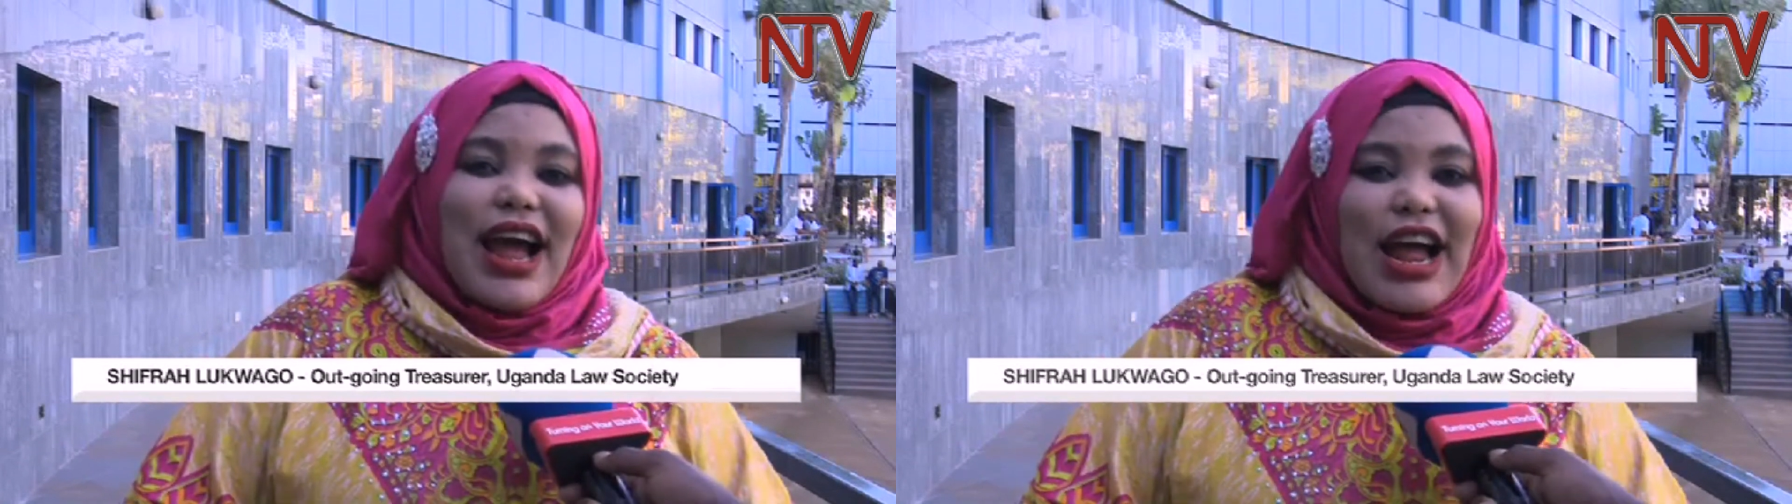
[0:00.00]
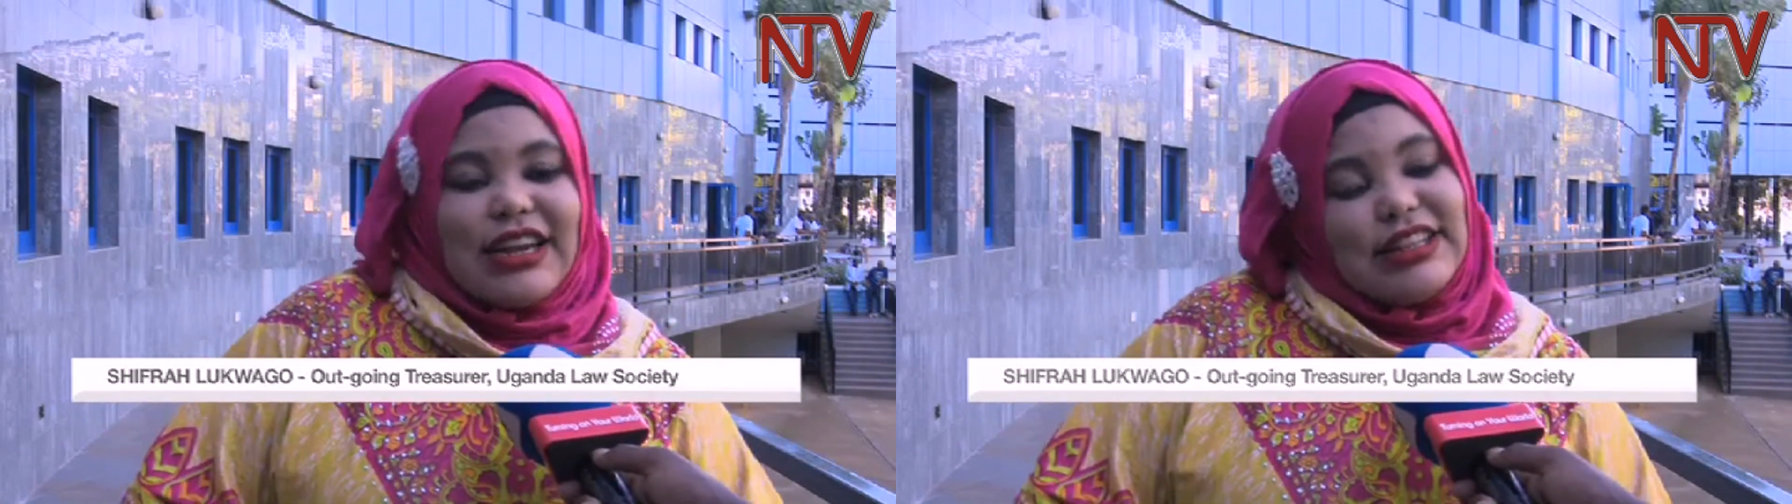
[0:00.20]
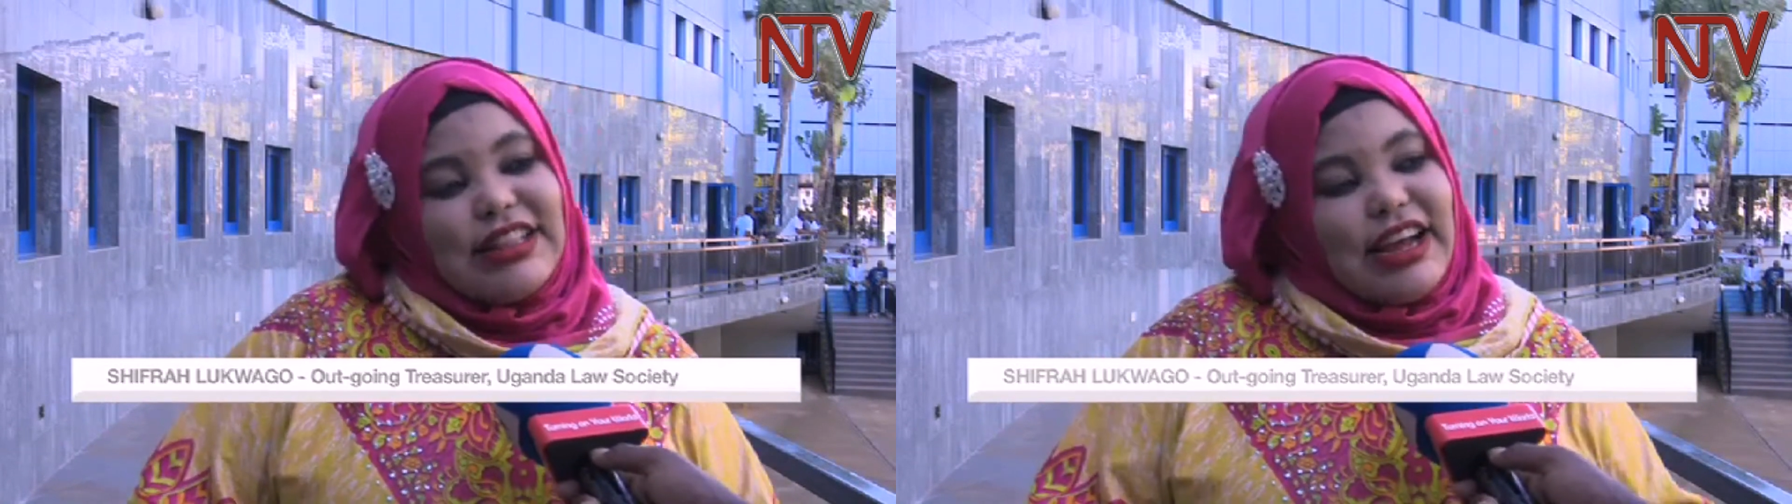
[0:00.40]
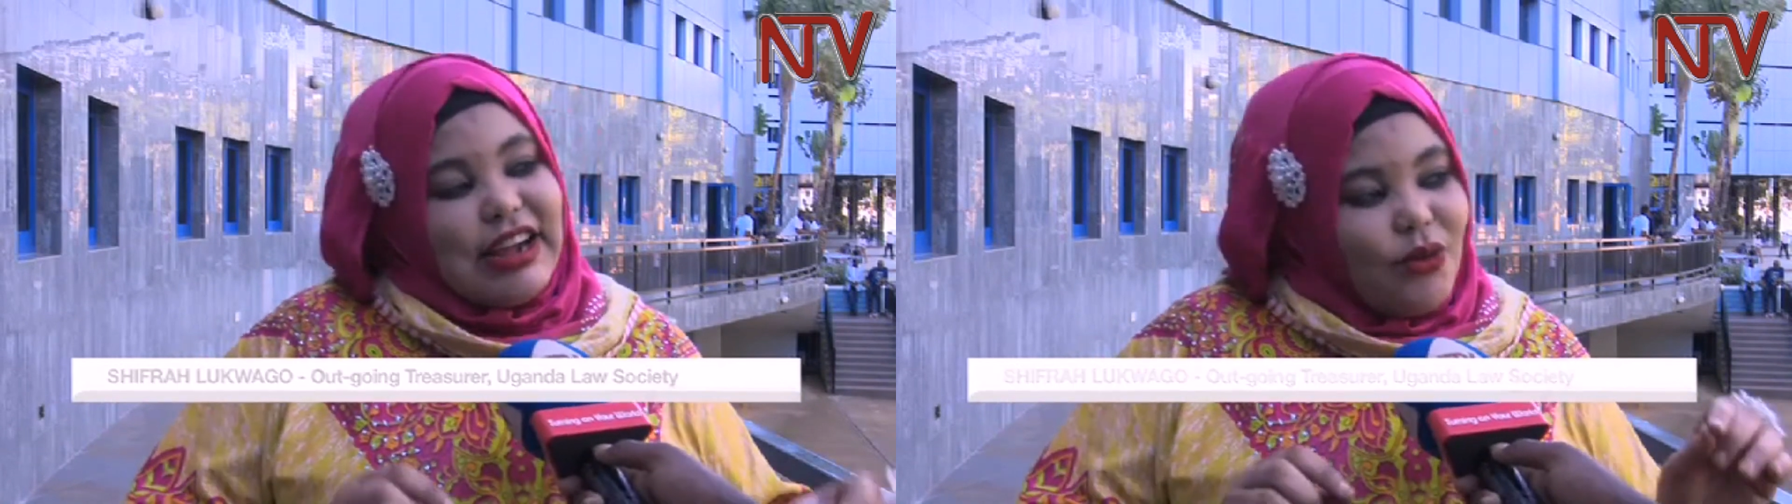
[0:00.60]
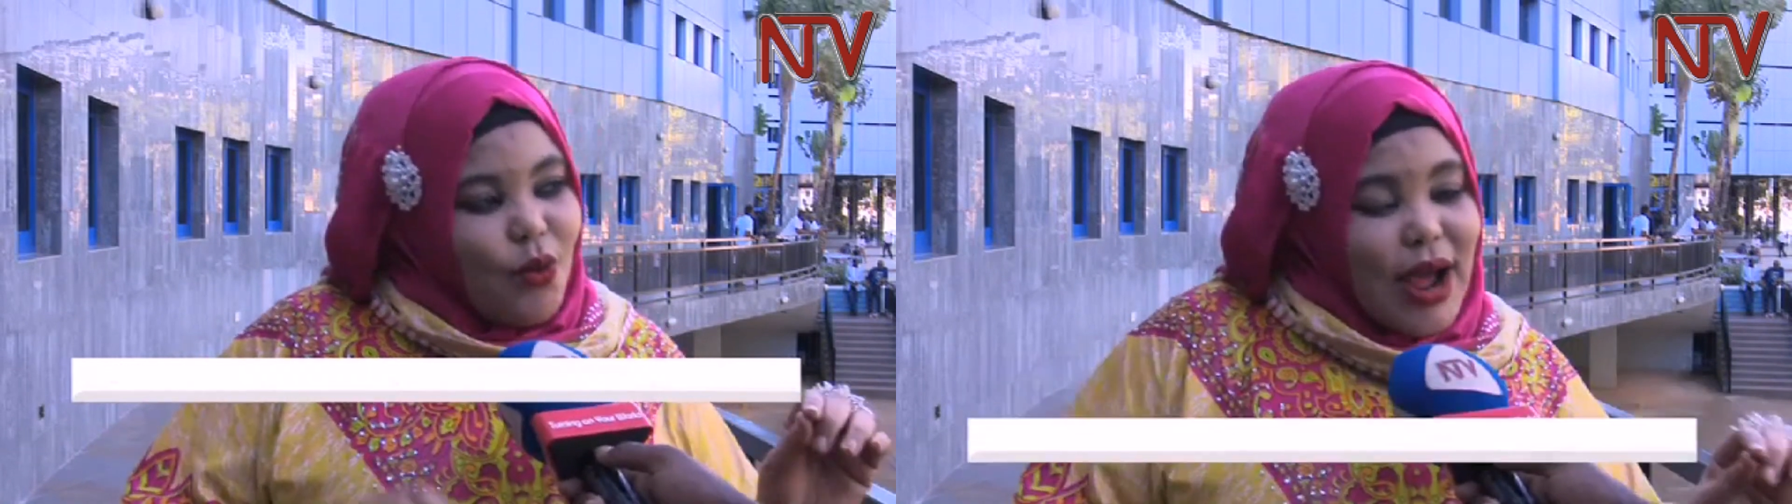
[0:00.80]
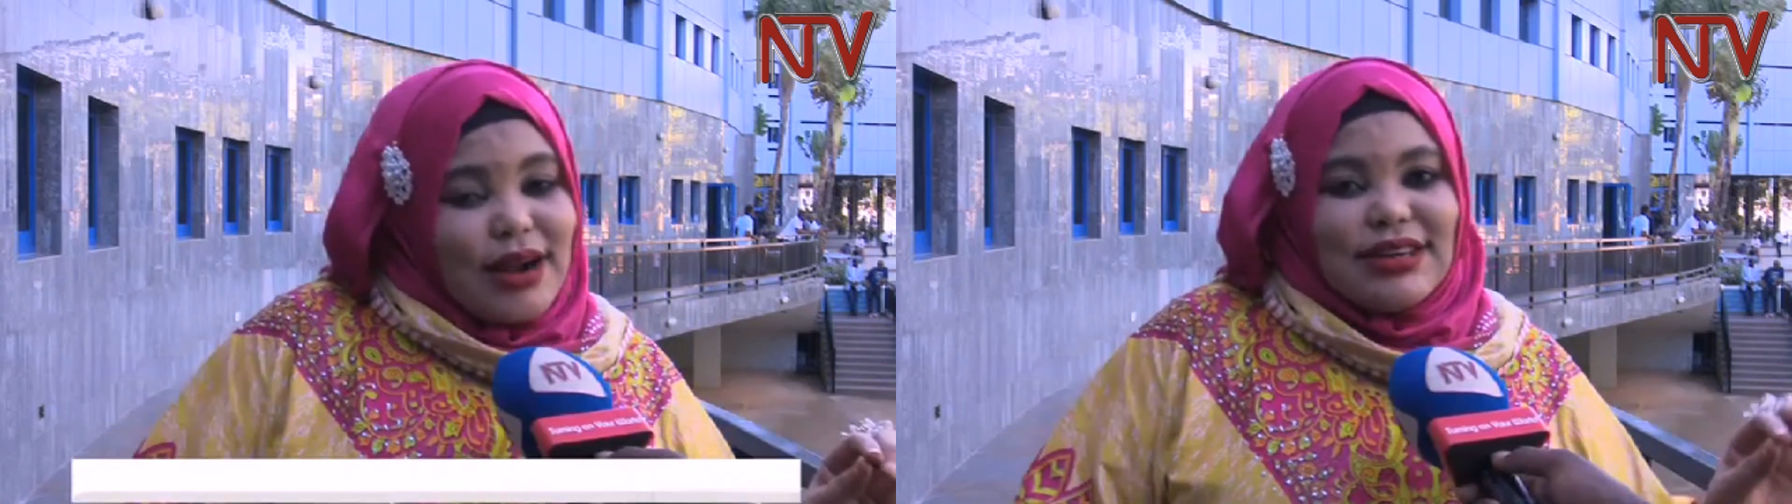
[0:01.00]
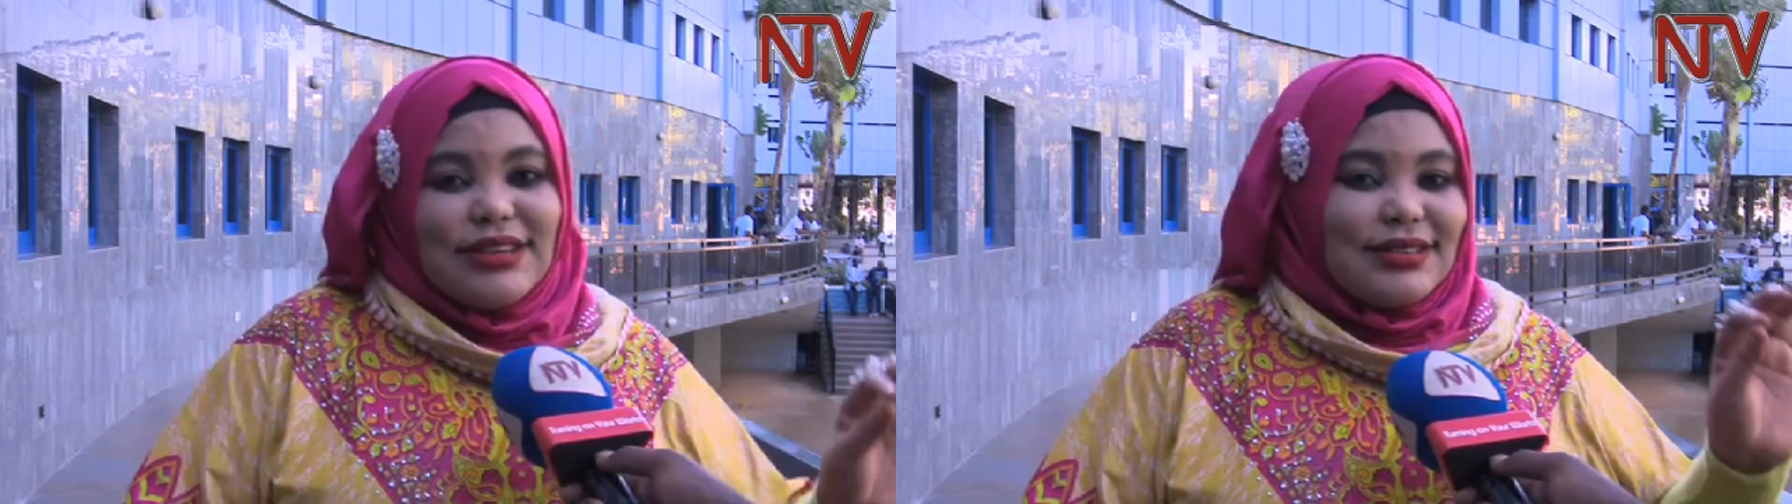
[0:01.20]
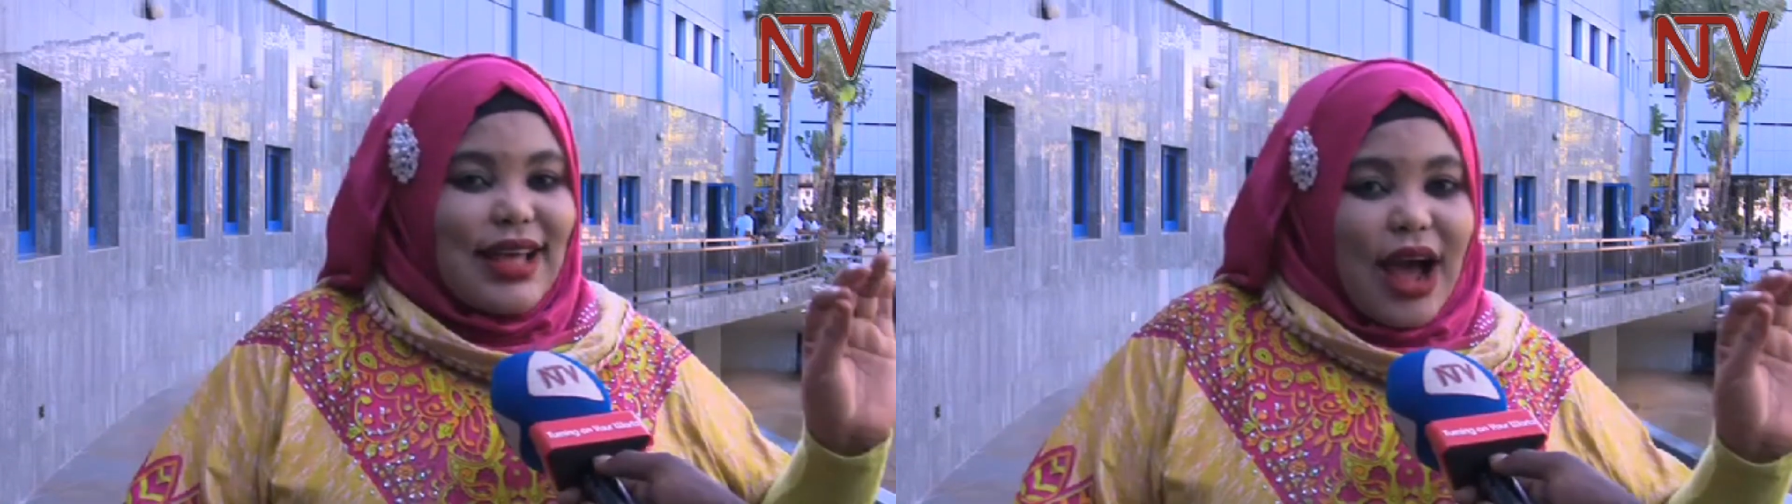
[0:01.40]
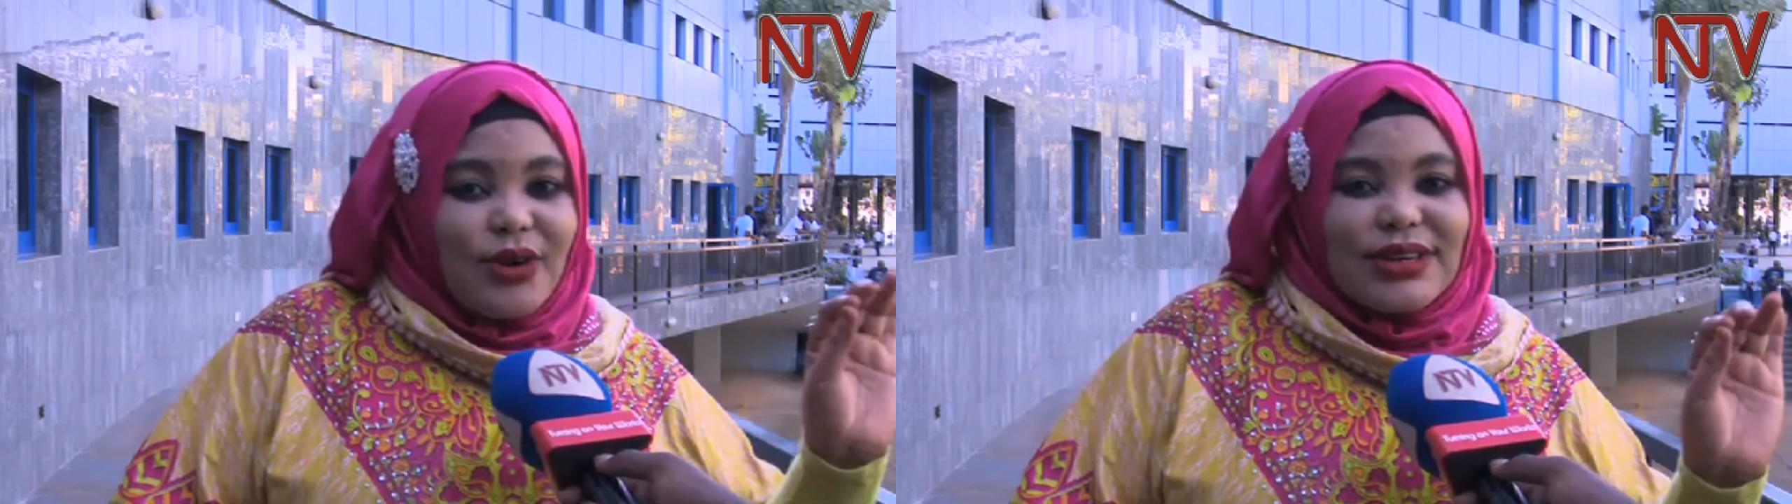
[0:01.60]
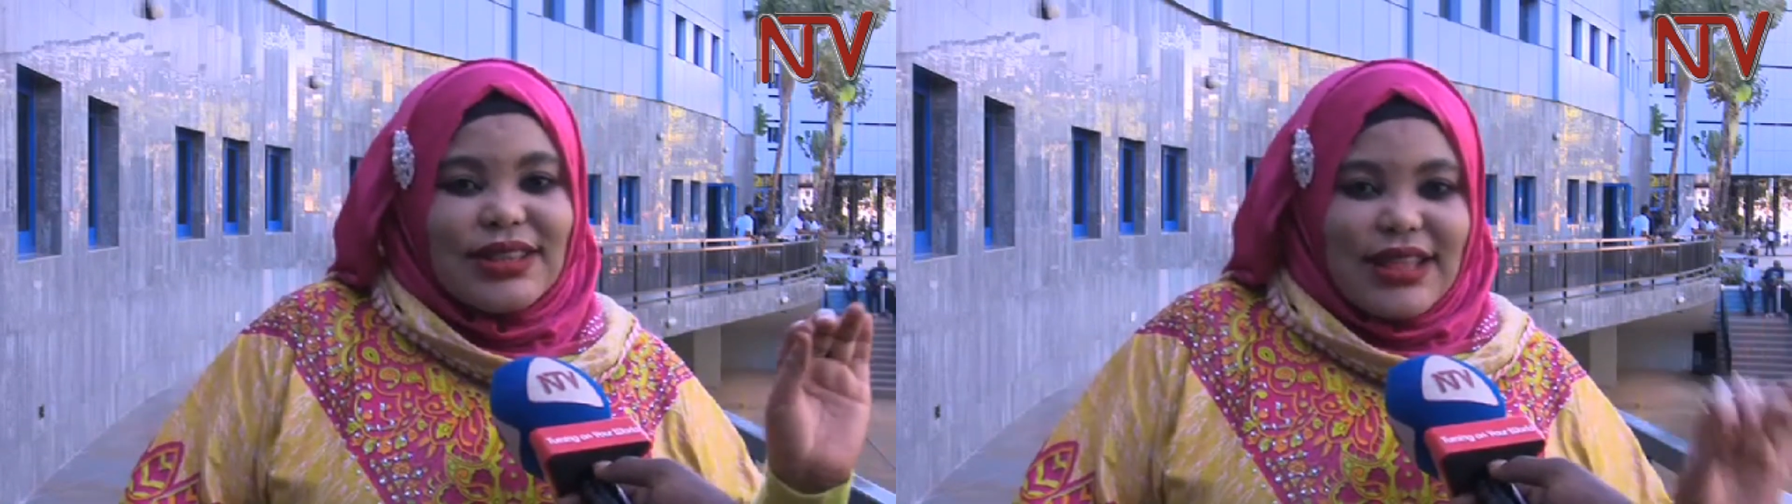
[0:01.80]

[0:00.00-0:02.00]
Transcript: And the world is out